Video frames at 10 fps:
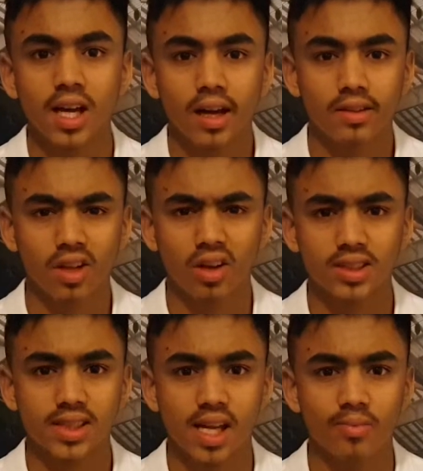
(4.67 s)
And
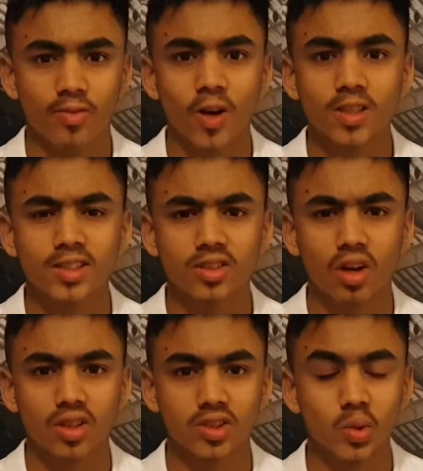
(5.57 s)
last game versus
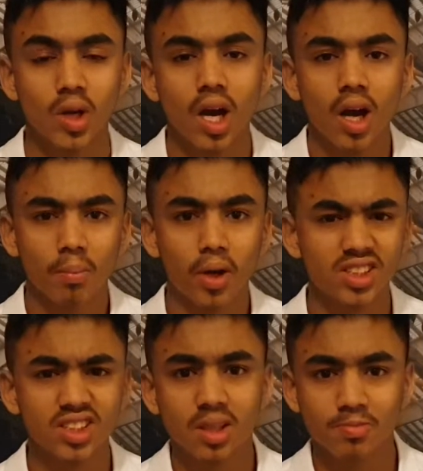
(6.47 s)
Arsenal,
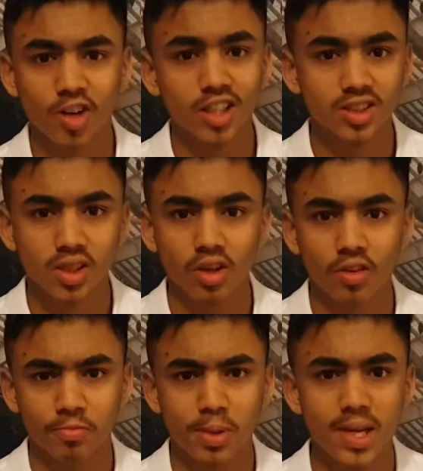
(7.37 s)
Potter surprised a lot
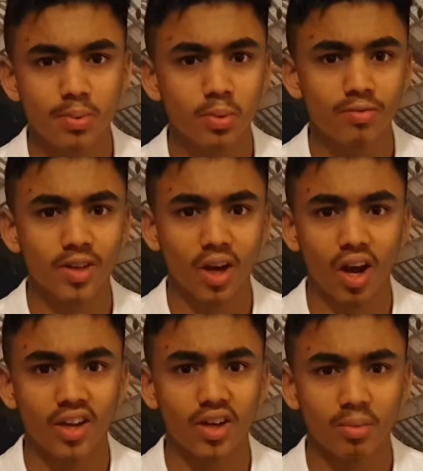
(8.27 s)
of people with the
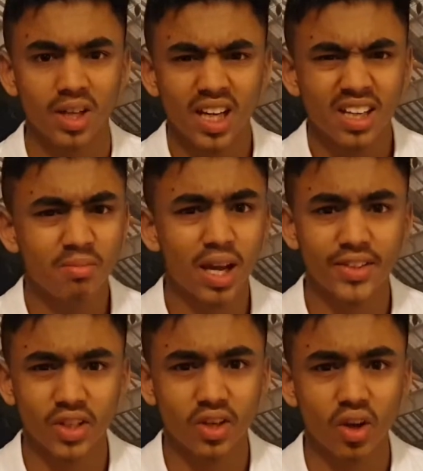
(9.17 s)
lineup. He made
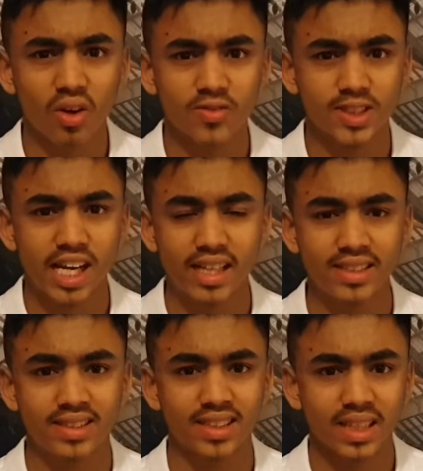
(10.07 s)
a lot of
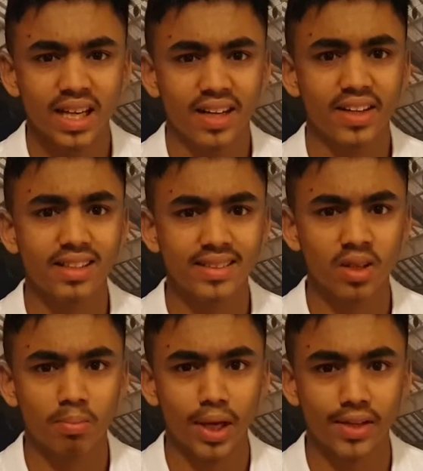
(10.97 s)
changes and he ended up
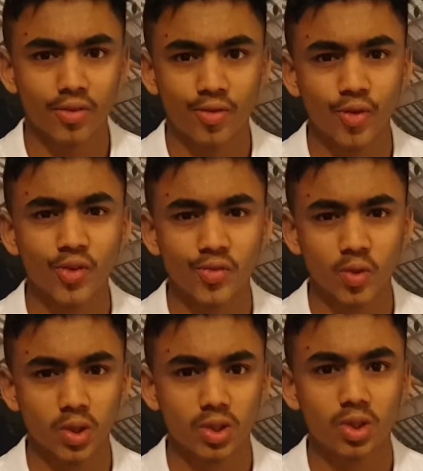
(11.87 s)
playing a
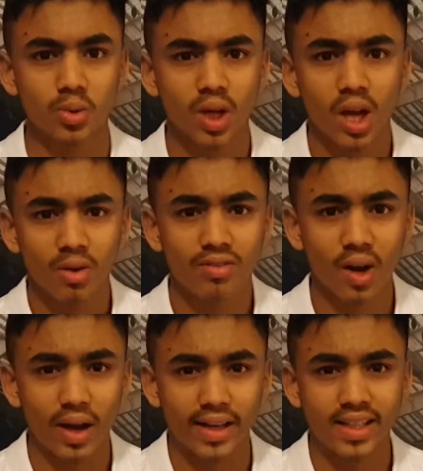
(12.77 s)
4-4-2 without
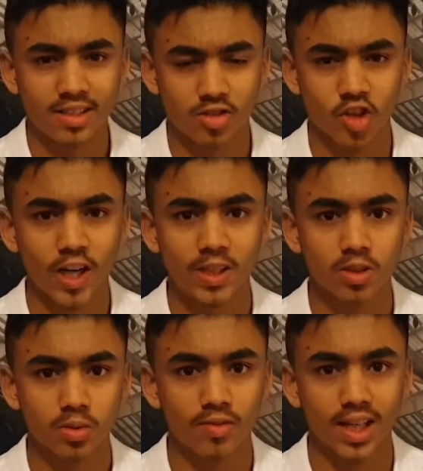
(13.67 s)
any strikers,
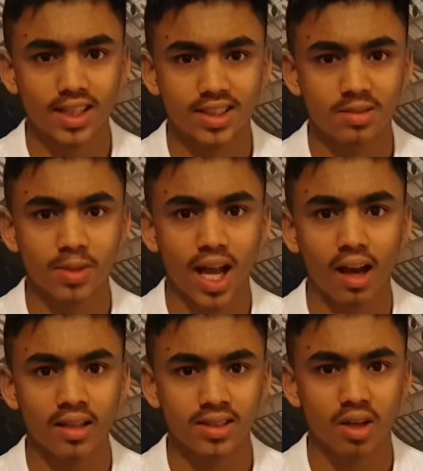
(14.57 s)
with Alexis
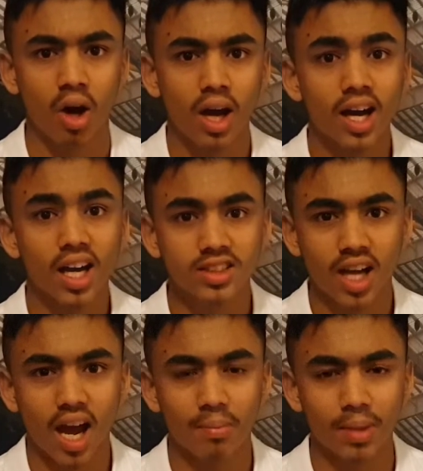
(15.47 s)
McAllister and
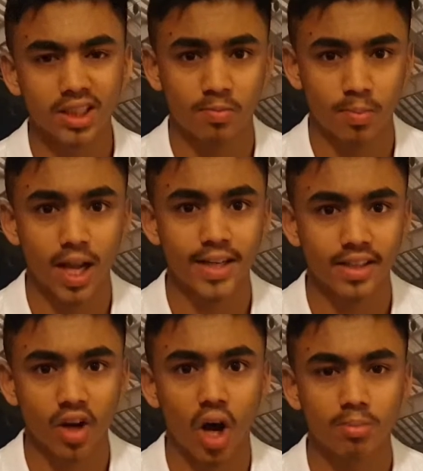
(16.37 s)
Jahanbash playing
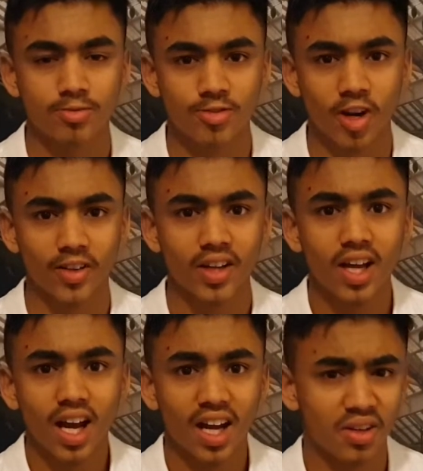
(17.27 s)
up front.
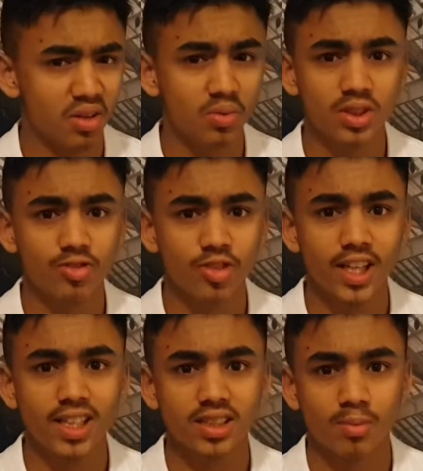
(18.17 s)
And it was
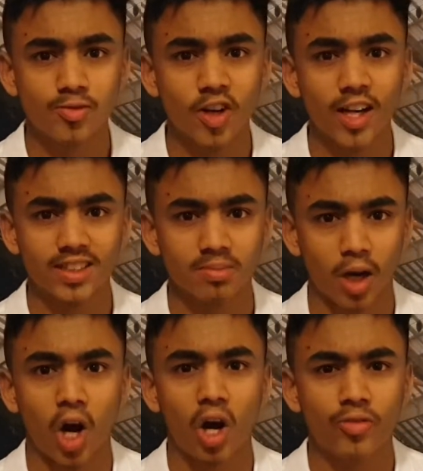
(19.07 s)
really surprising, but
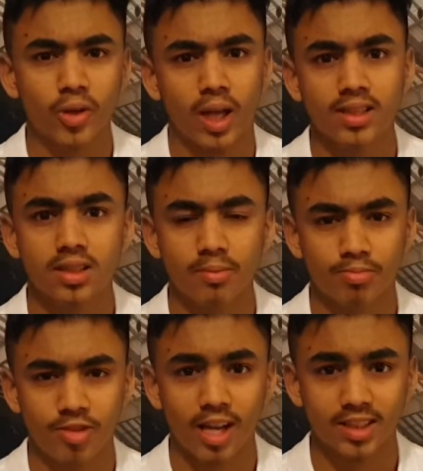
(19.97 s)
after his
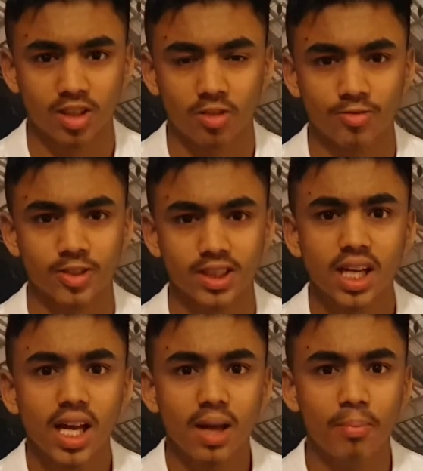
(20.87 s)
press conference
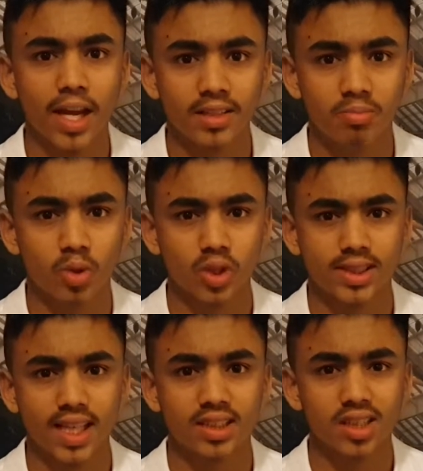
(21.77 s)
it made more
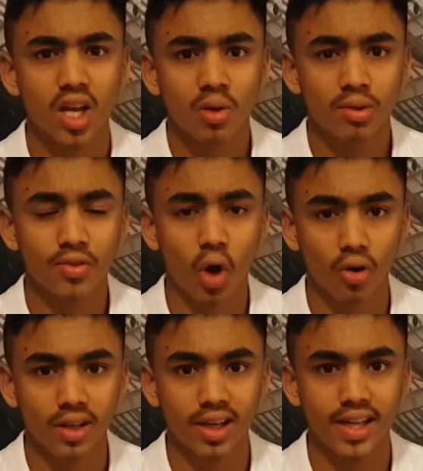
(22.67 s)
sense, with
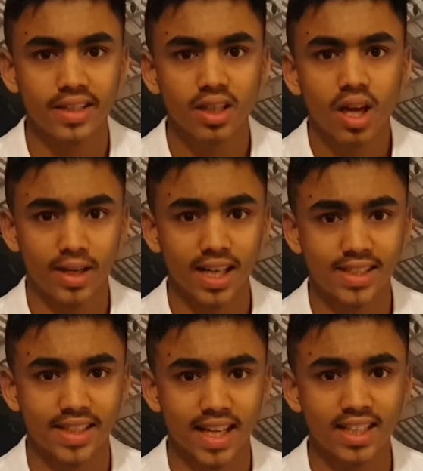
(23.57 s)
Connolly
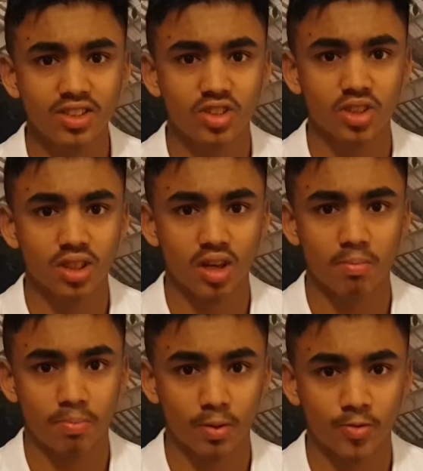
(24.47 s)
getting injured
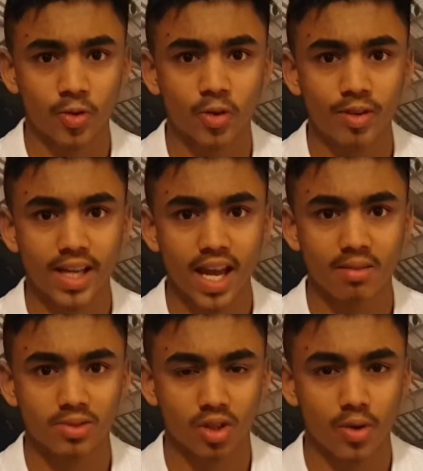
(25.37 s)
before the game,
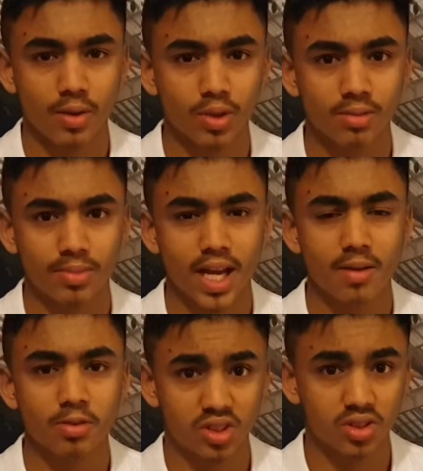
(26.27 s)
so he wouldn't be
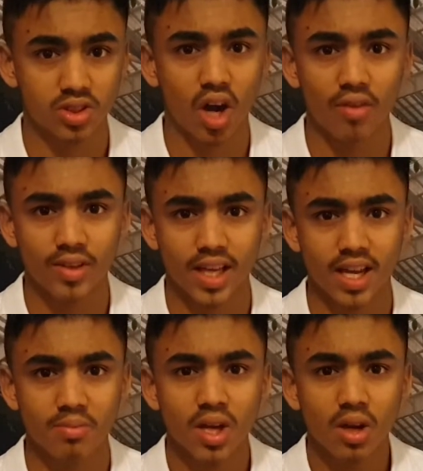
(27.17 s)
able to start the
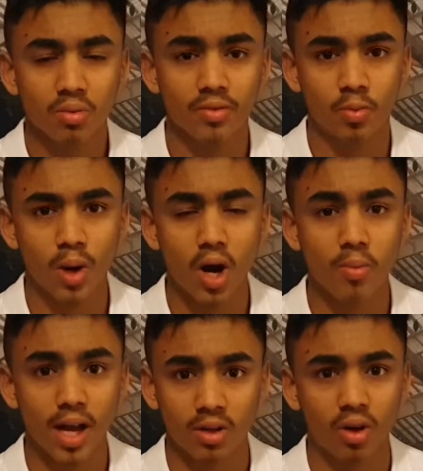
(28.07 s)
game. With
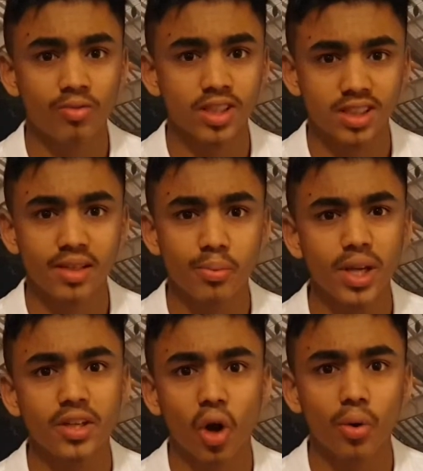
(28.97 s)
Welbeck, obviously we
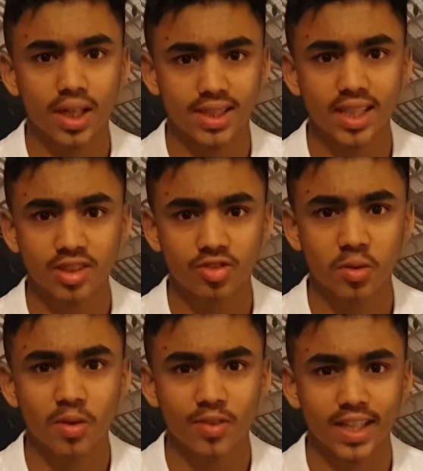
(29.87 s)
know his history
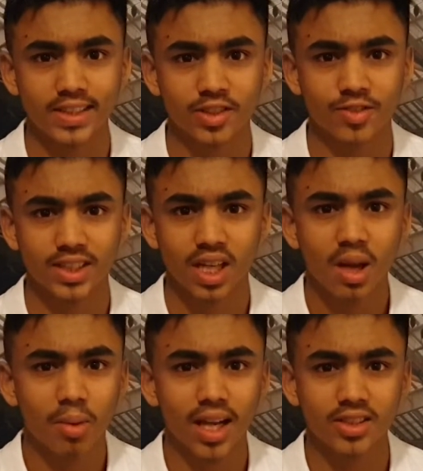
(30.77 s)
with injuries.
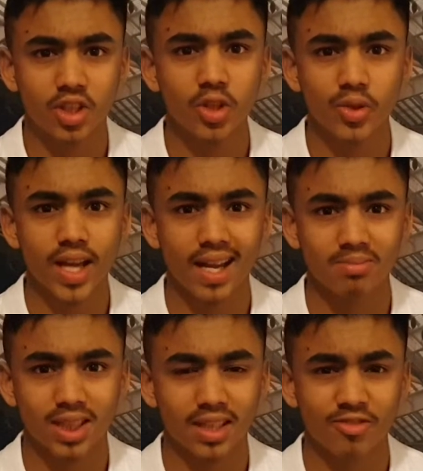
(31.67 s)
Playing 2 games
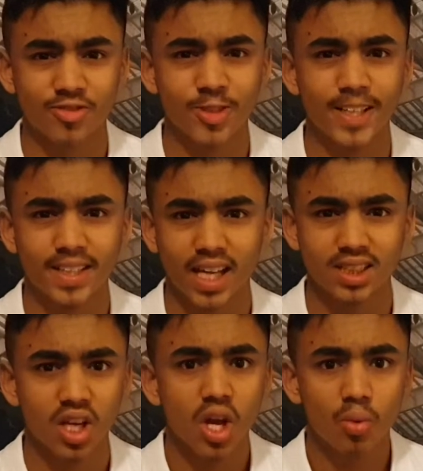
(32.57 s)
in 3 days
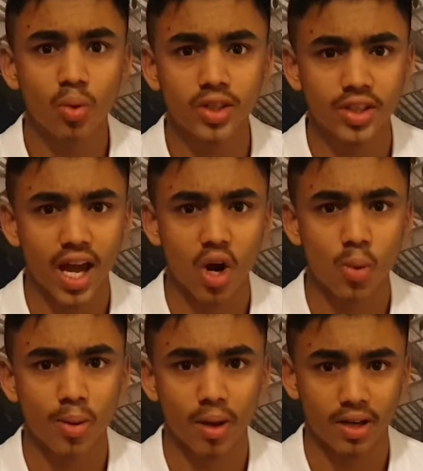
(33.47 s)
wouldn't help
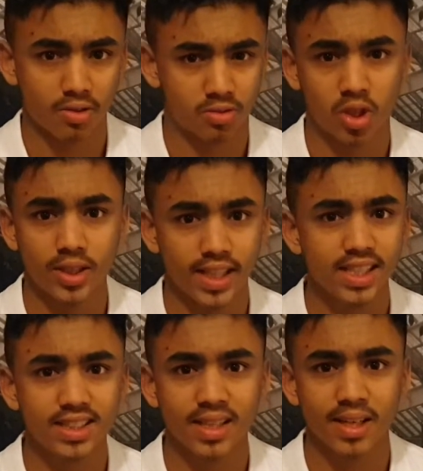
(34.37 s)
him and could
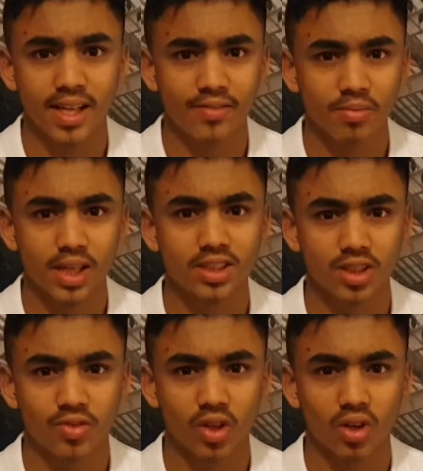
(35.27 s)
easily leave him injured
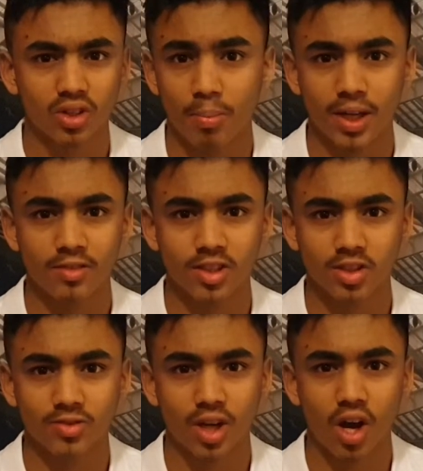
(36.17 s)
for a long period
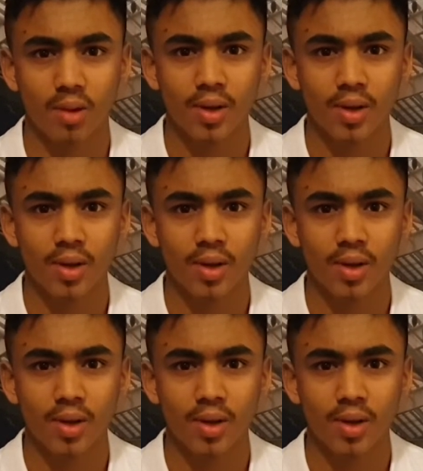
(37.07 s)
of time.